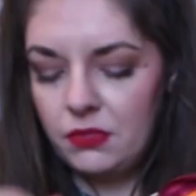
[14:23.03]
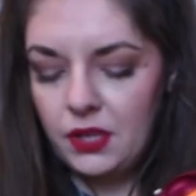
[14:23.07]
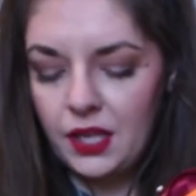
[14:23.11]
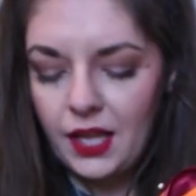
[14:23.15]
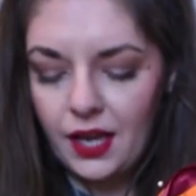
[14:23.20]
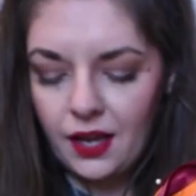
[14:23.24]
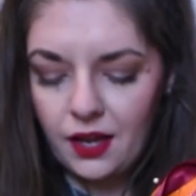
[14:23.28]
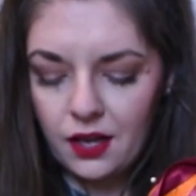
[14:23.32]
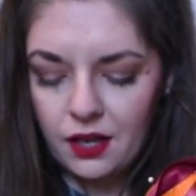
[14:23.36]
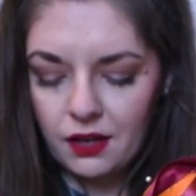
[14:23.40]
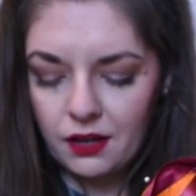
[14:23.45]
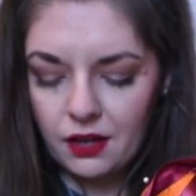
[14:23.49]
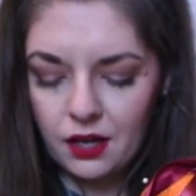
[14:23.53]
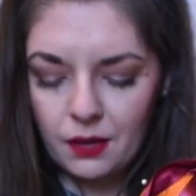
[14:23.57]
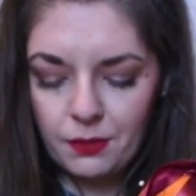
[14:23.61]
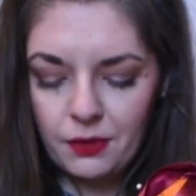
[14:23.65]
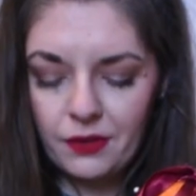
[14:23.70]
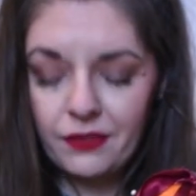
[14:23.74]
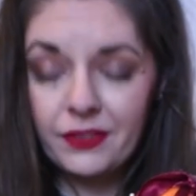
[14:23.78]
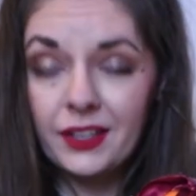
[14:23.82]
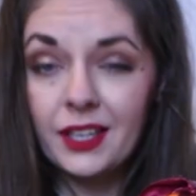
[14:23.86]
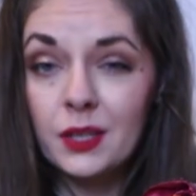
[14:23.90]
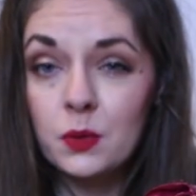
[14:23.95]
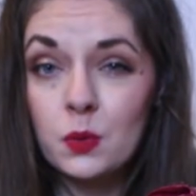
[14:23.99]
yeah, a
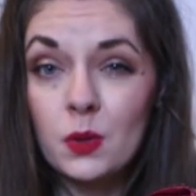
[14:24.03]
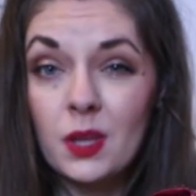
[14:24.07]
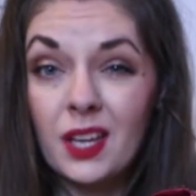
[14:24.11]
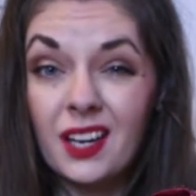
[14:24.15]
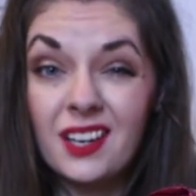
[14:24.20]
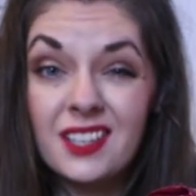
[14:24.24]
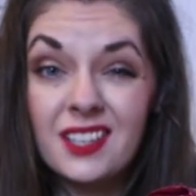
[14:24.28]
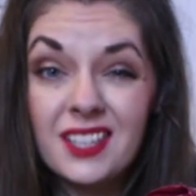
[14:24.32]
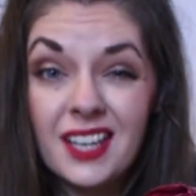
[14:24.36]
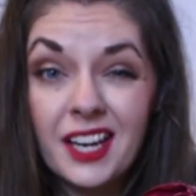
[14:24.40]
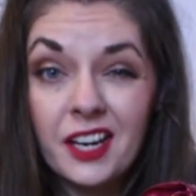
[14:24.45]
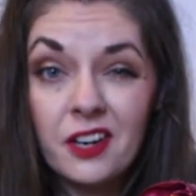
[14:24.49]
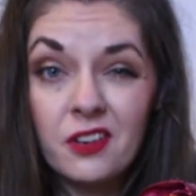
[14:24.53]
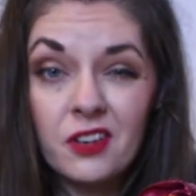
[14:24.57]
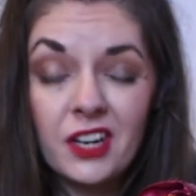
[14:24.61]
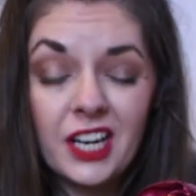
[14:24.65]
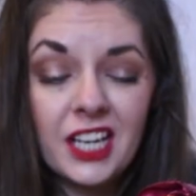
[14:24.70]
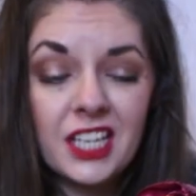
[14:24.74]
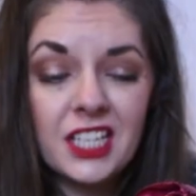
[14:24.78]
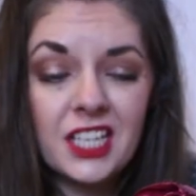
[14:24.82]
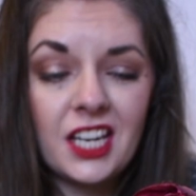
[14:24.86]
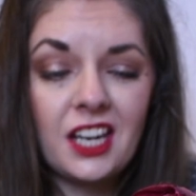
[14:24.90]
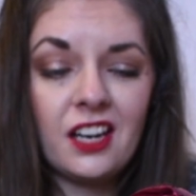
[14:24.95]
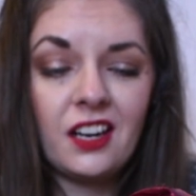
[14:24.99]
couple of things with like
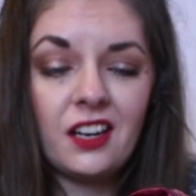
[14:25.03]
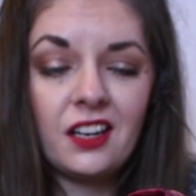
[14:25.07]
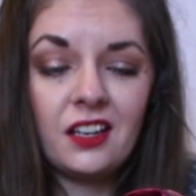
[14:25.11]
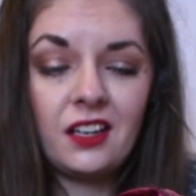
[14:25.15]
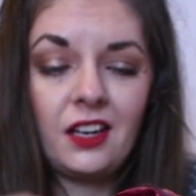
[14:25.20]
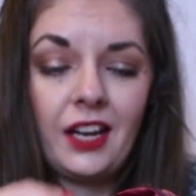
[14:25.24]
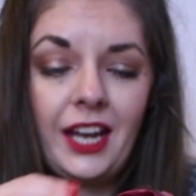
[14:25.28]
decorating.